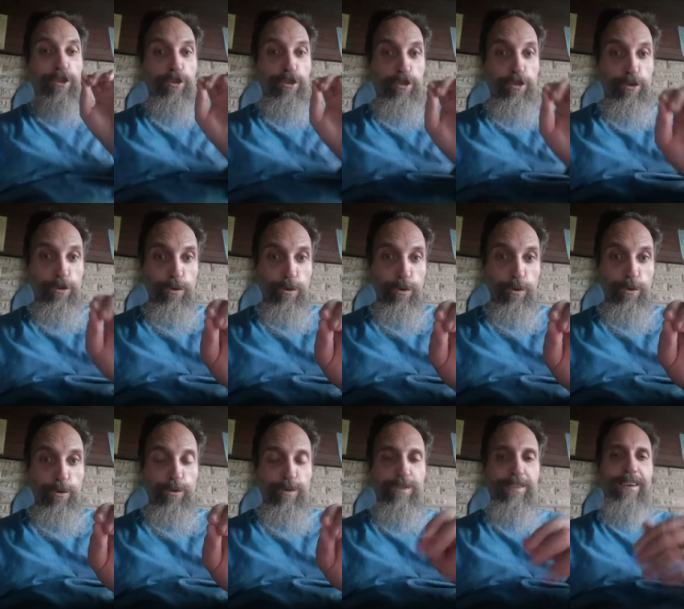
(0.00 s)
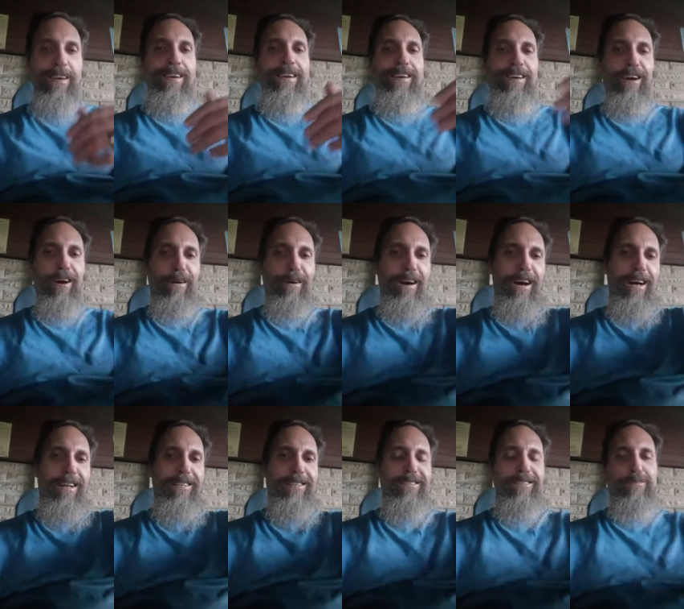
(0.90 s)
Jews go
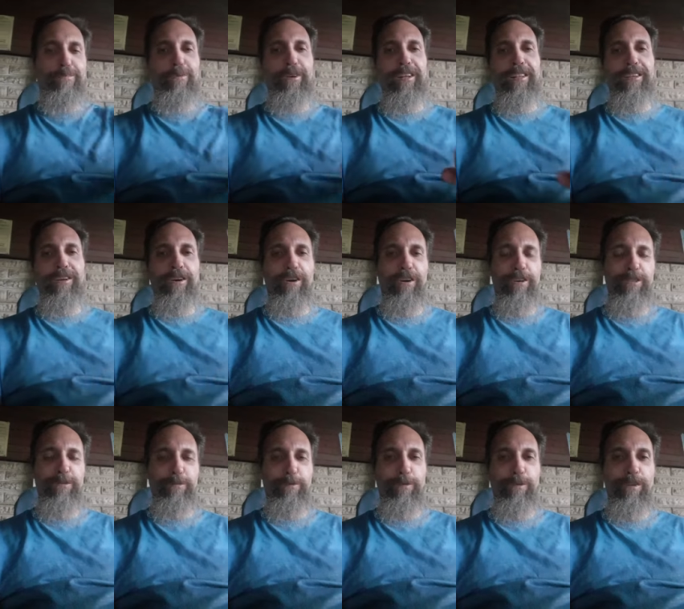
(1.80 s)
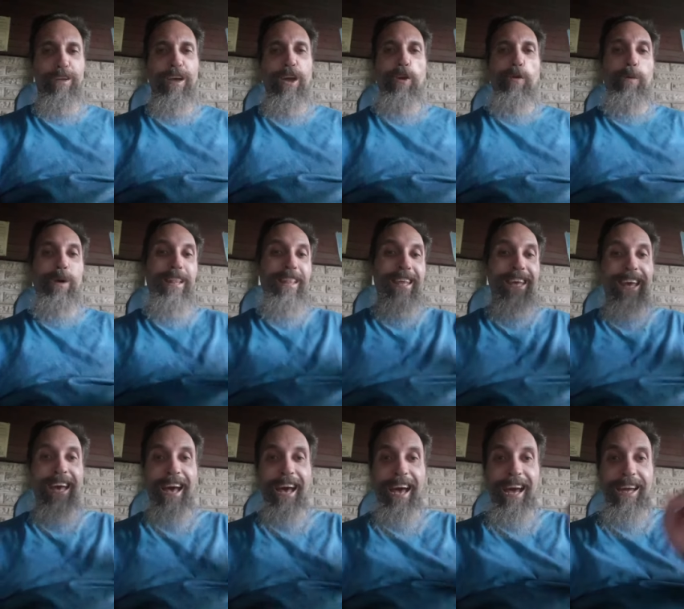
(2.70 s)
out and spread the gospel, when
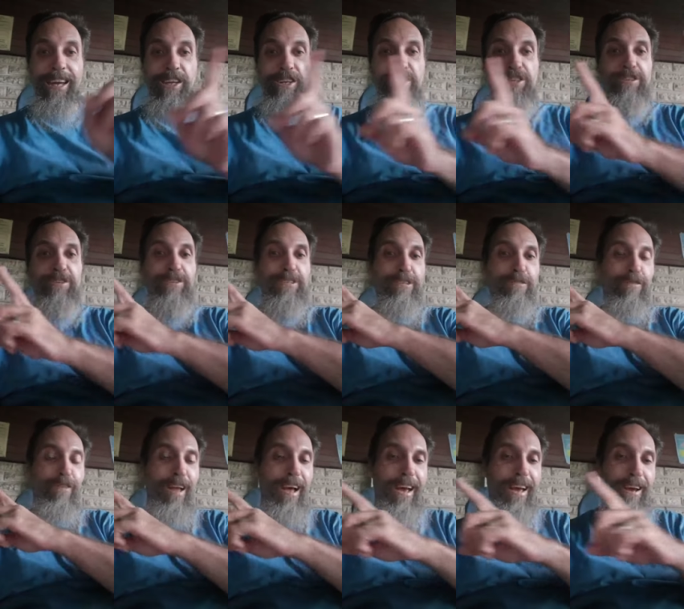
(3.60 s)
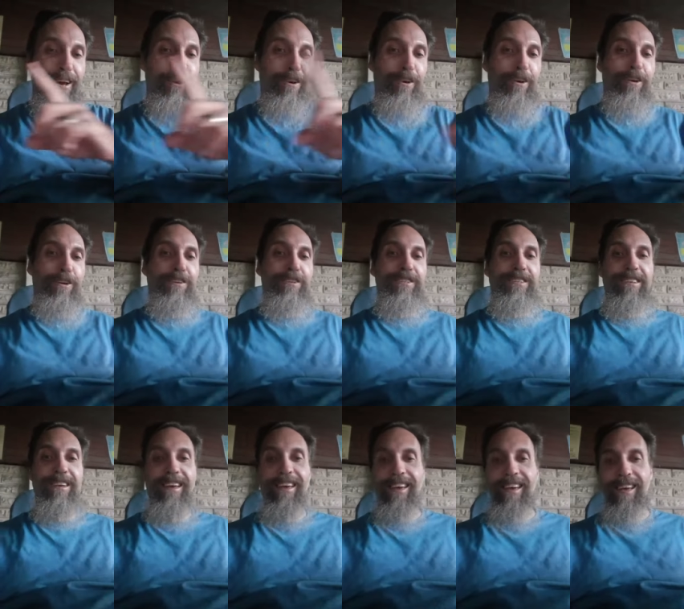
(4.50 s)
the angels fly
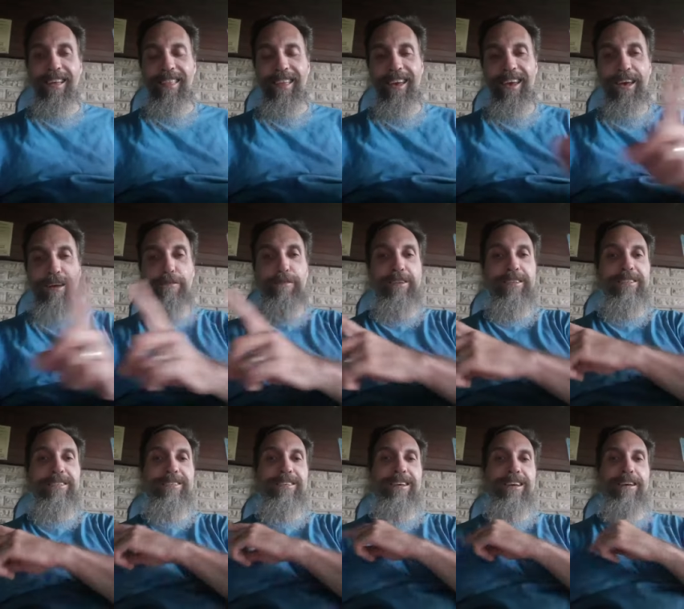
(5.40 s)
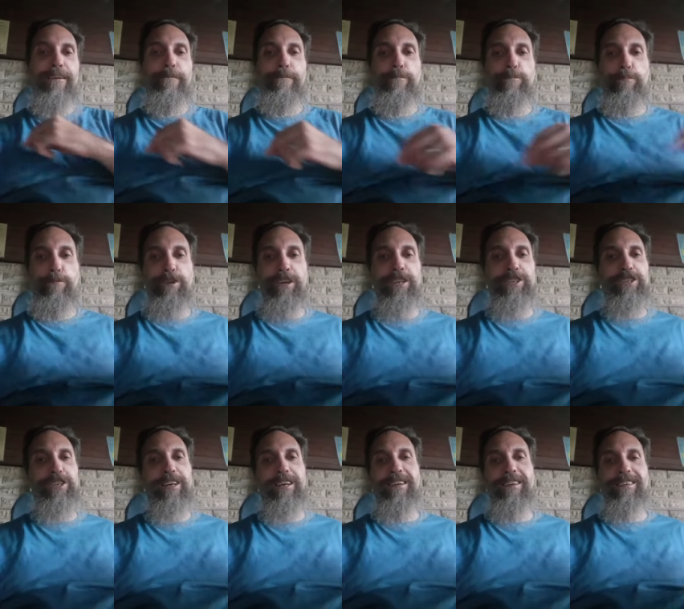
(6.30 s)
across the heavens
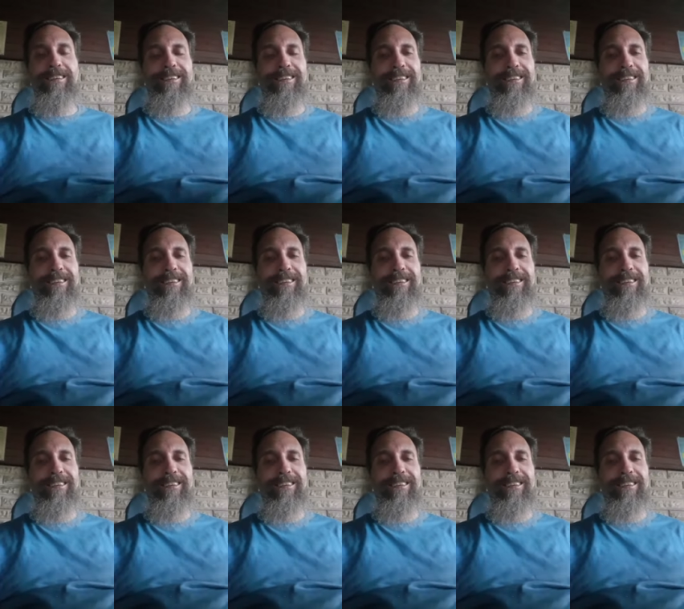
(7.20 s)
preaching